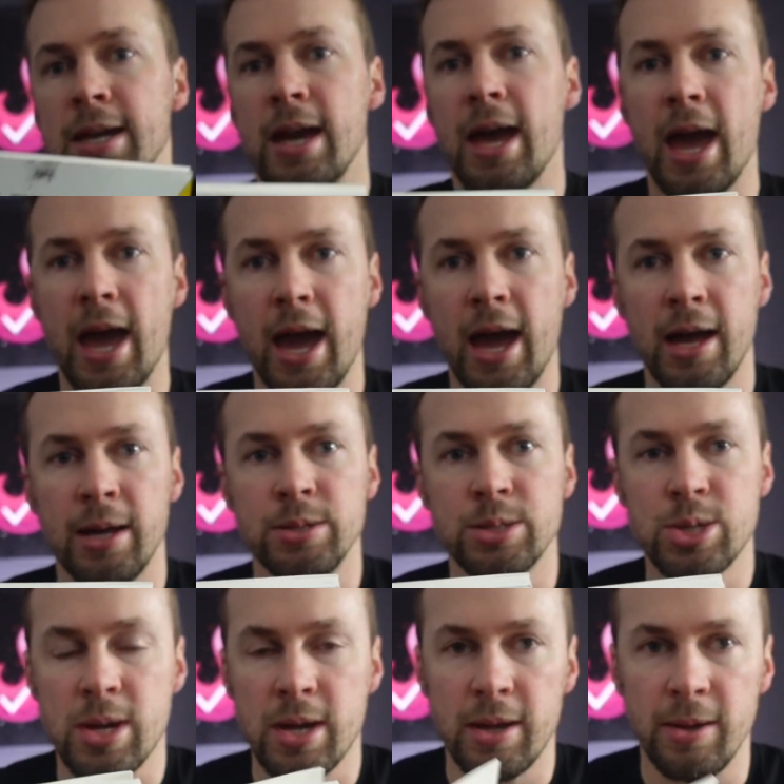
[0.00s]
And
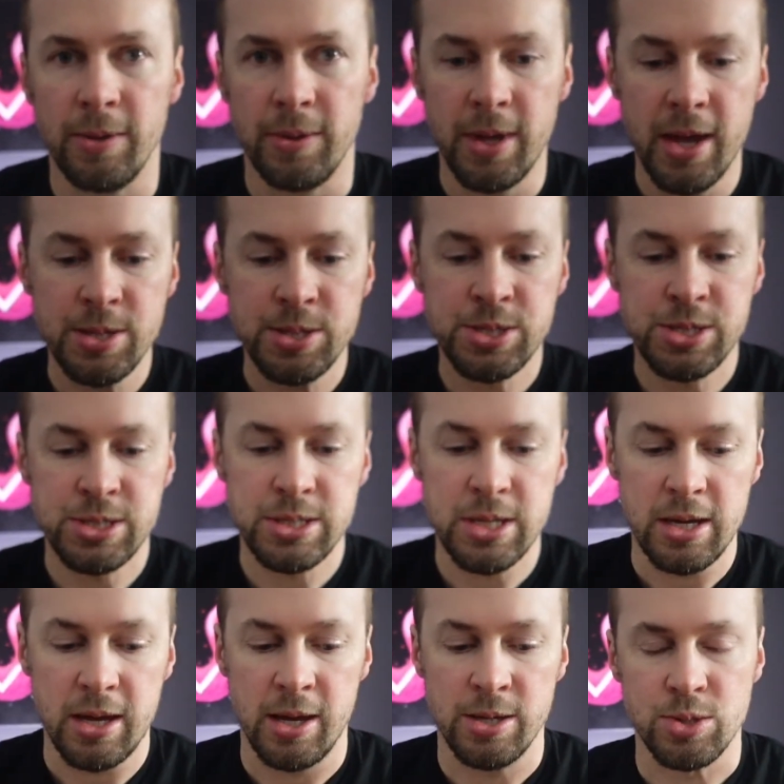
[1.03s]

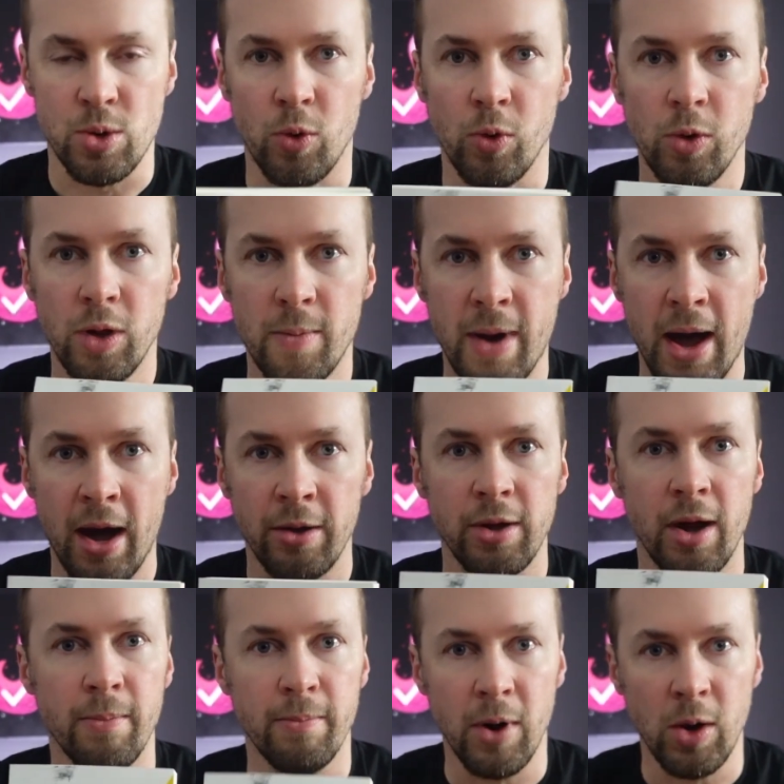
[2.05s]
this is all
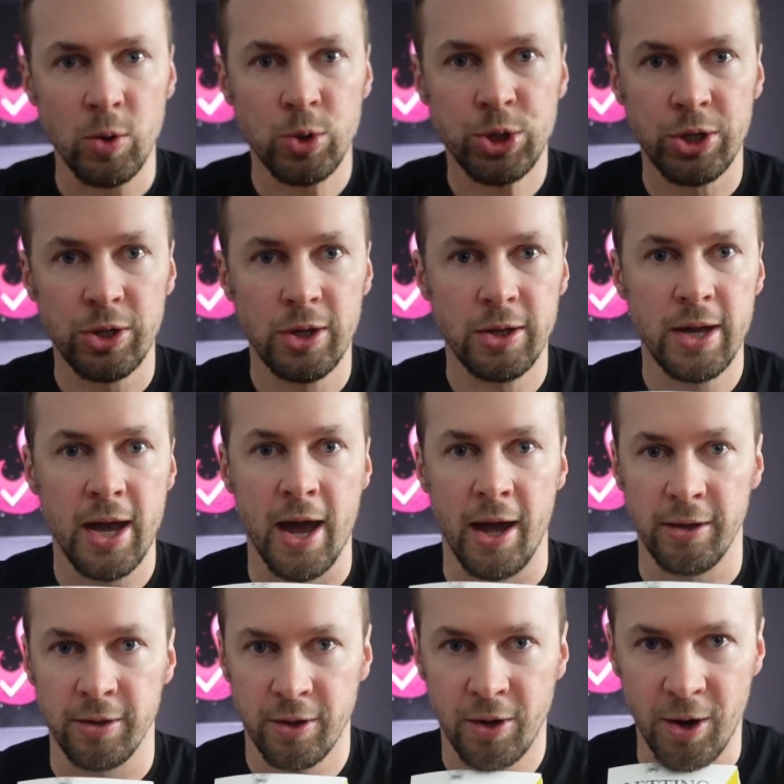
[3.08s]
about emotion
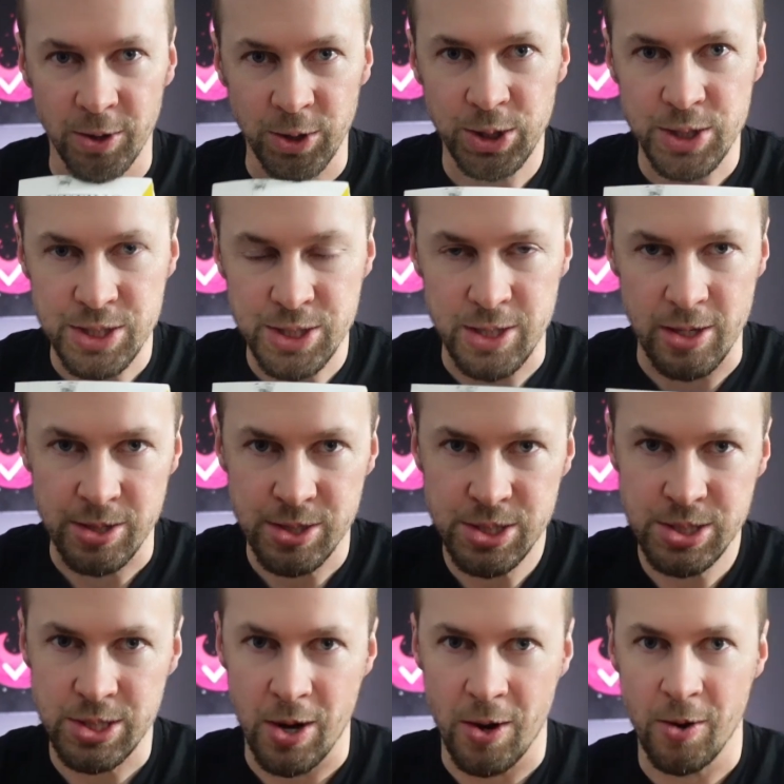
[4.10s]
and consciousness.
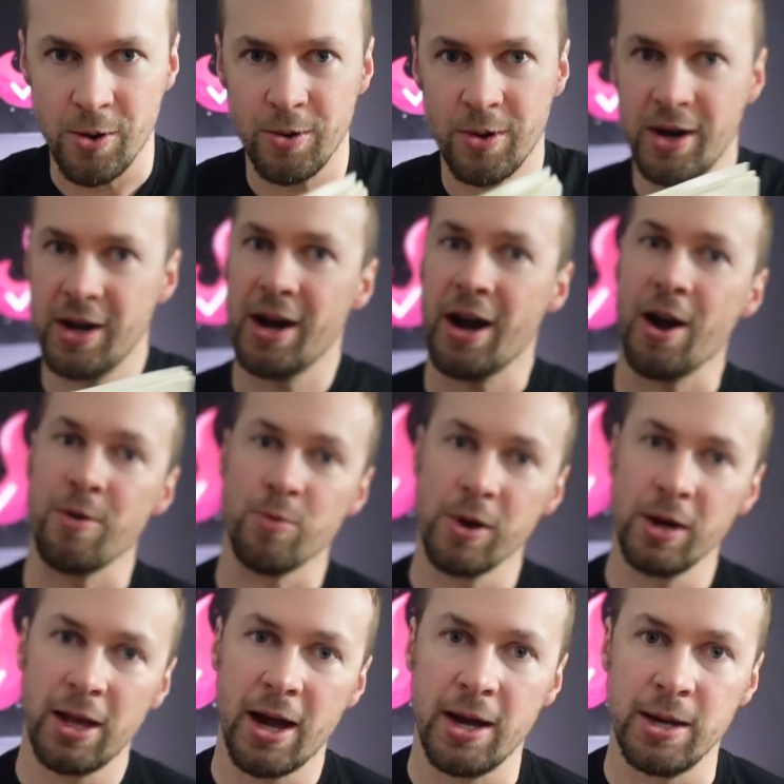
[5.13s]
So I
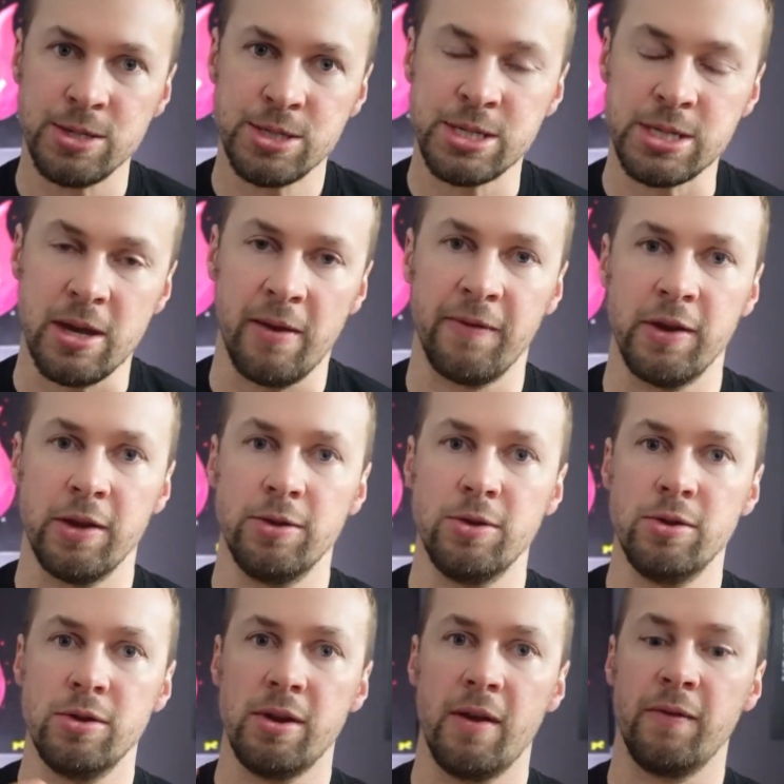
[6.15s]
realize if
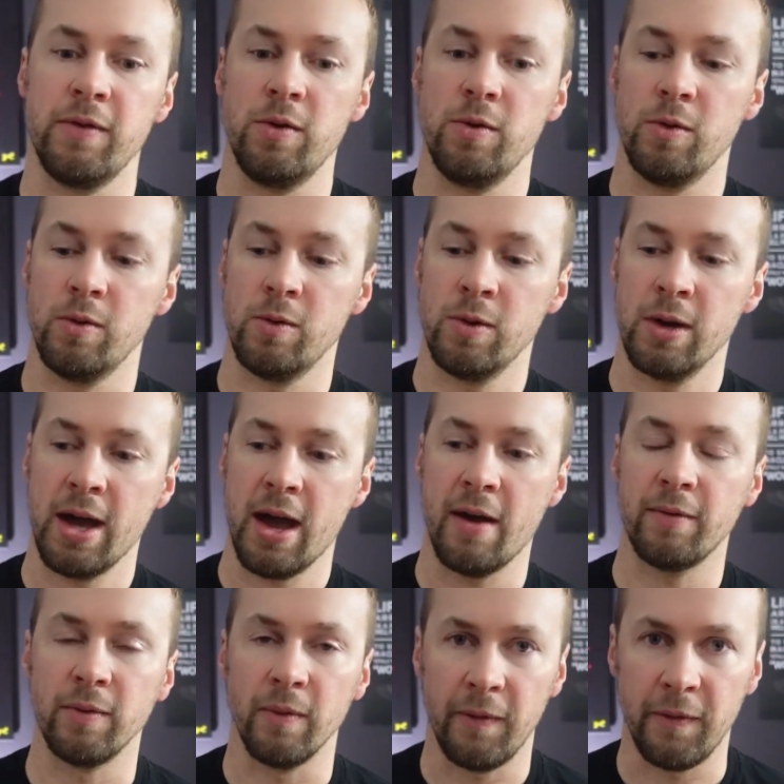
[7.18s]
you
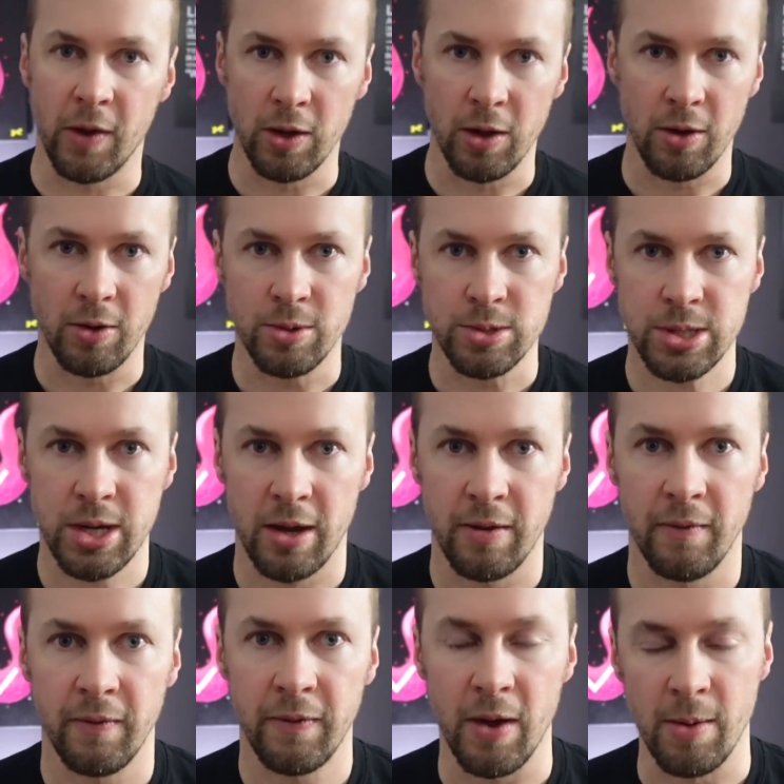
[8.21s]
haven't followed kind
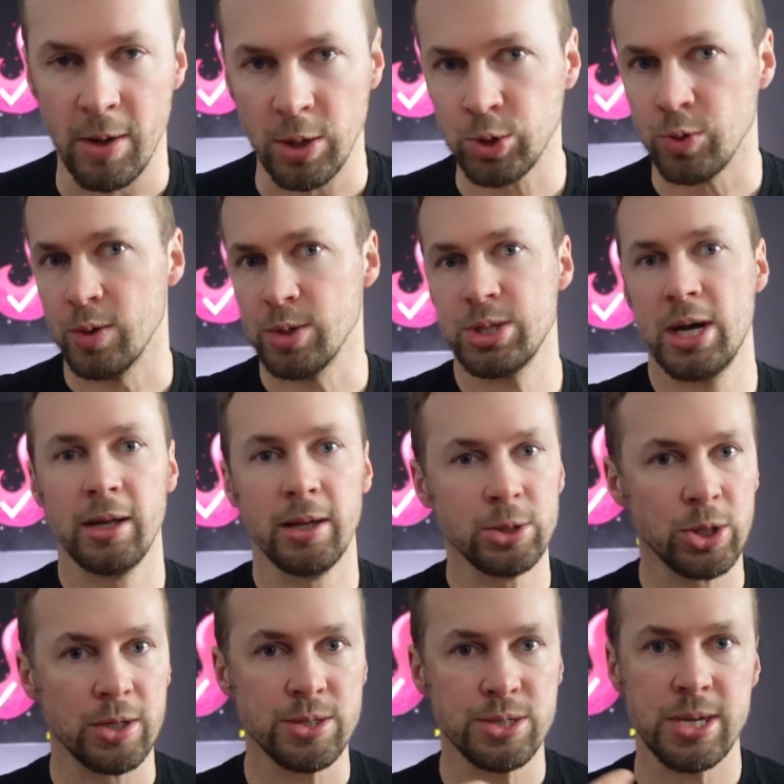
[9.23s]
of emotional
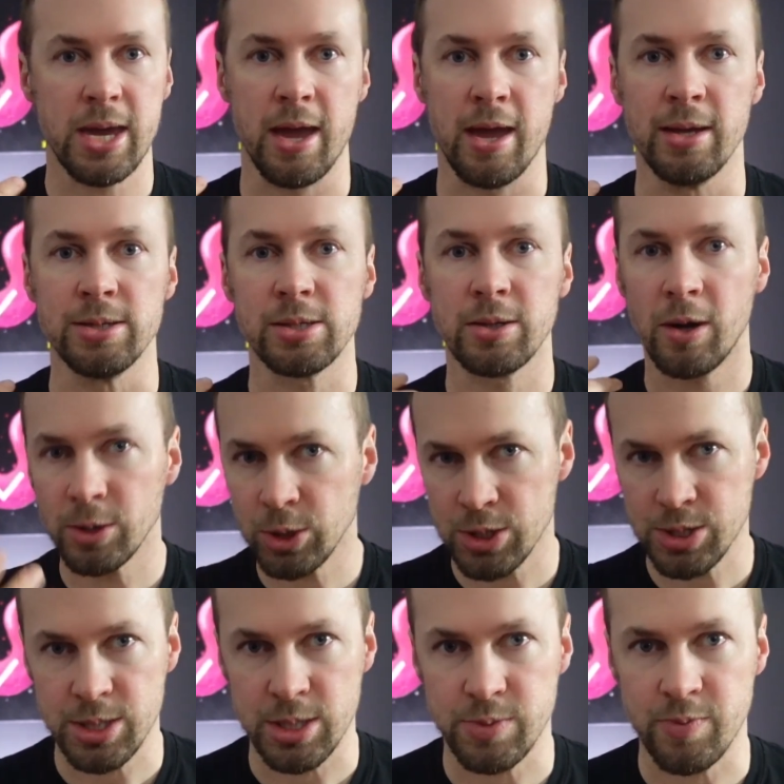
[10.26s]
intelligence and
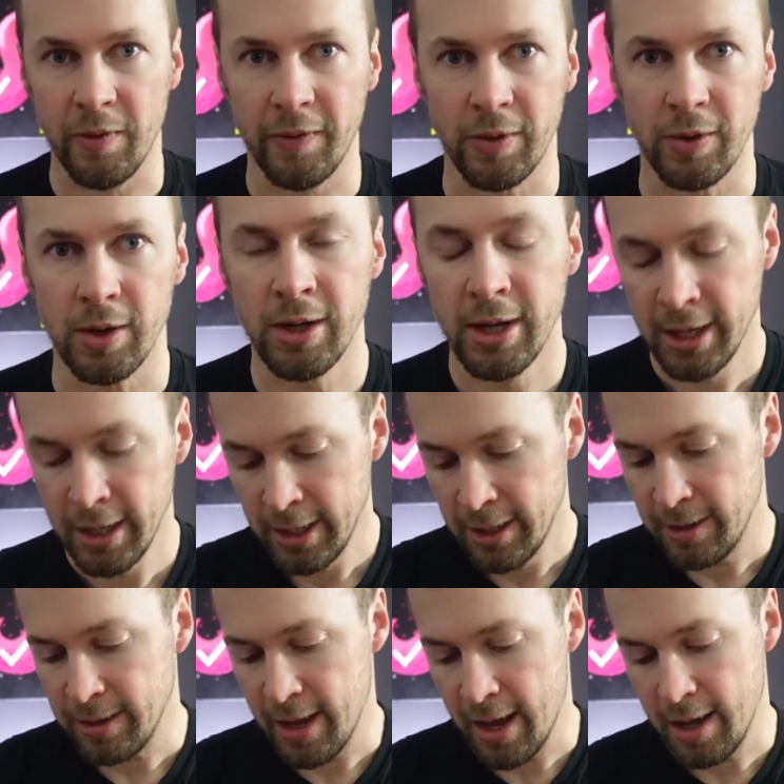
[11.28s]
consciousness before,
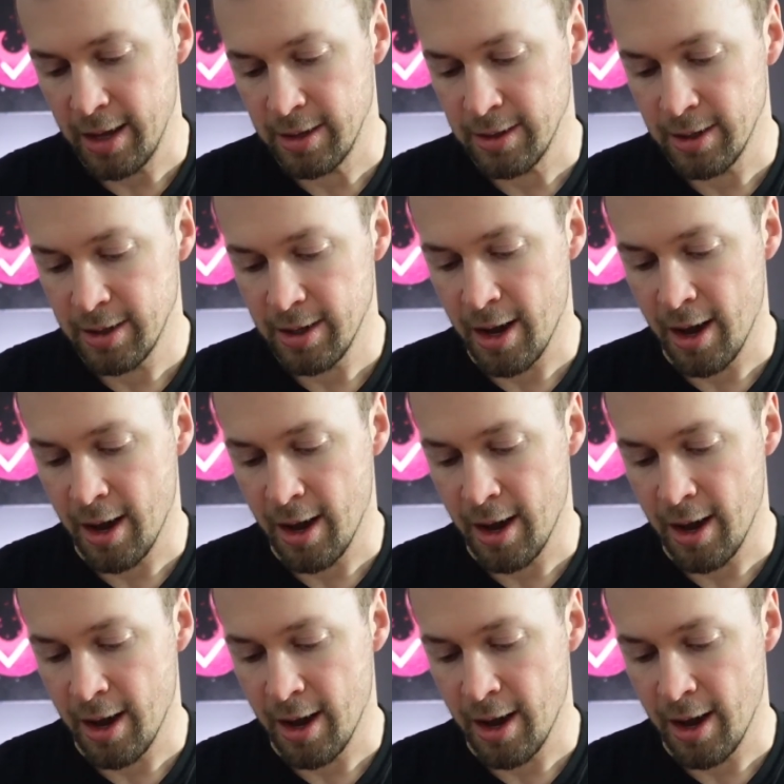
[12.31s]
then